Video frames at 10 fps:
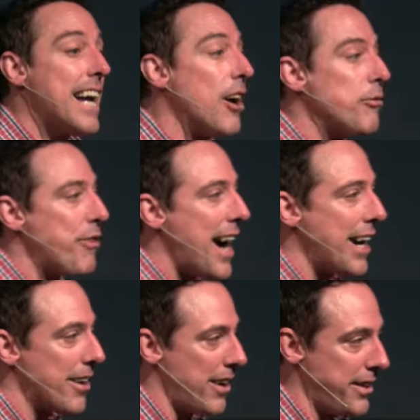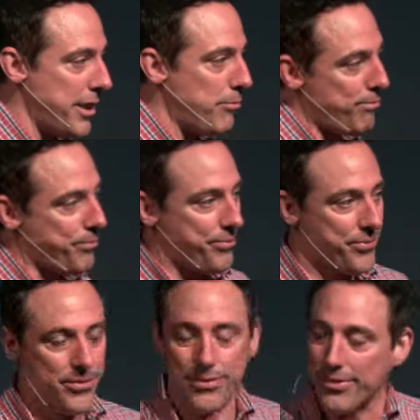down fire on them.
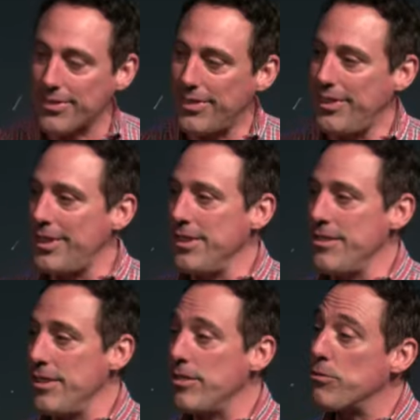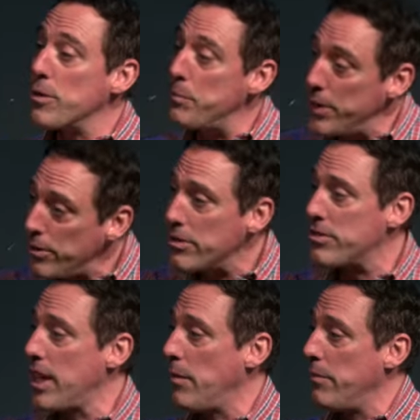Jesus rebukes
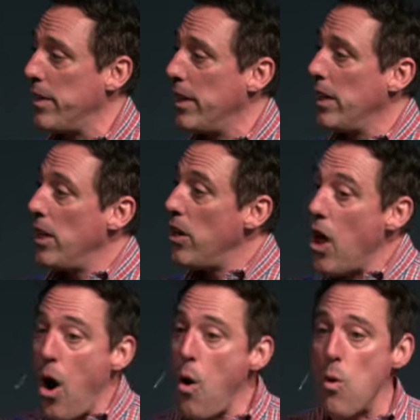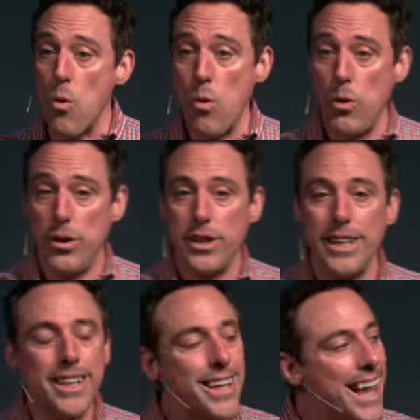them. No,
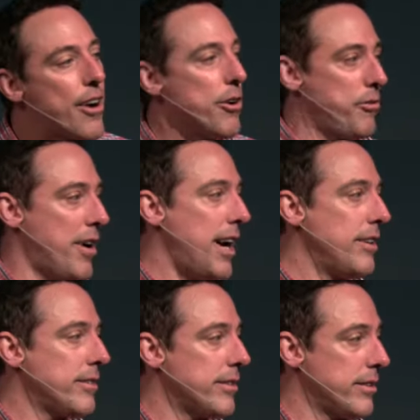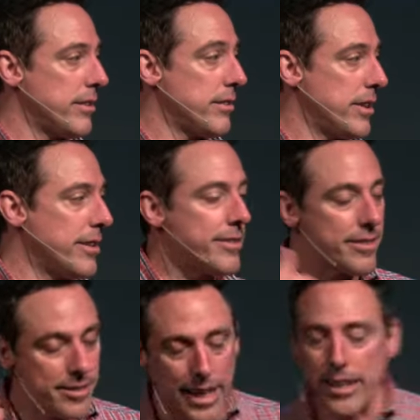he clarifies. He doesn't
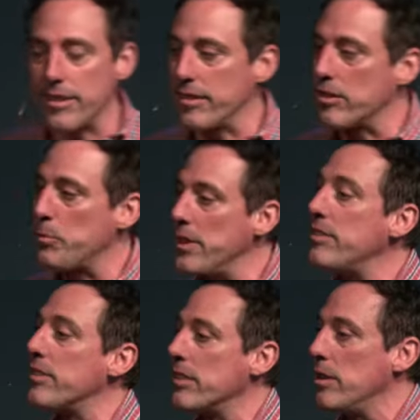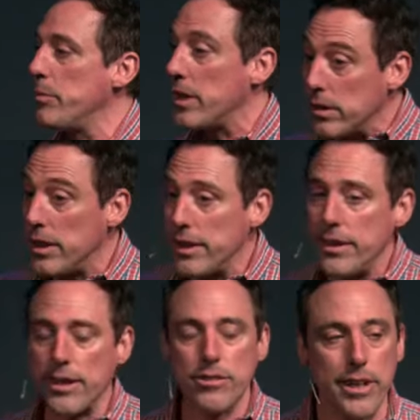say this explicitly, but
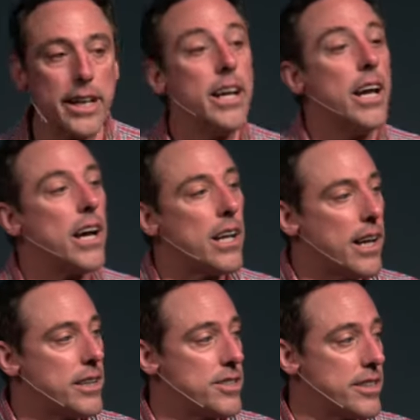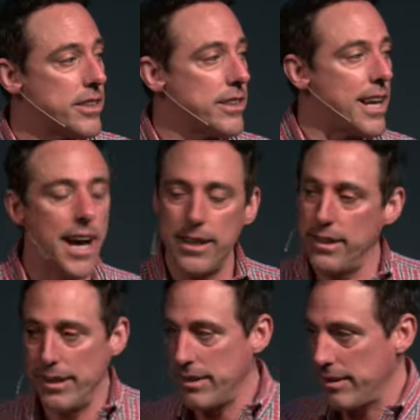yeah, it's great. Elijah did that.
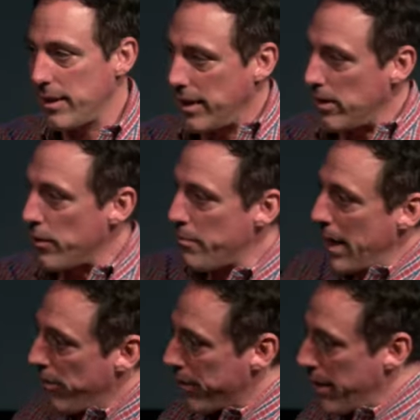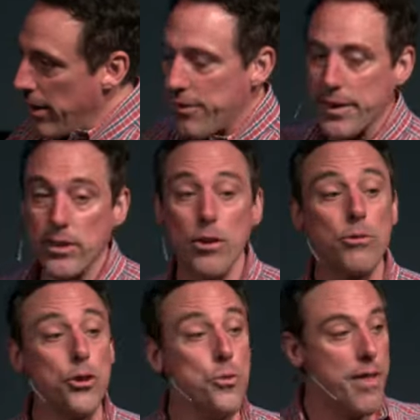Like, you know, the mouth-to-mouth thing. Don't
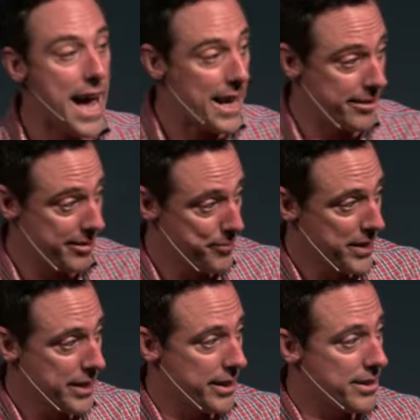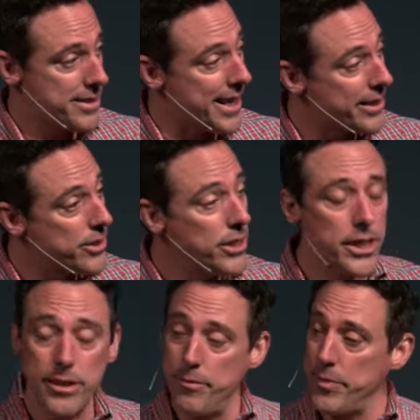do that. It's not good.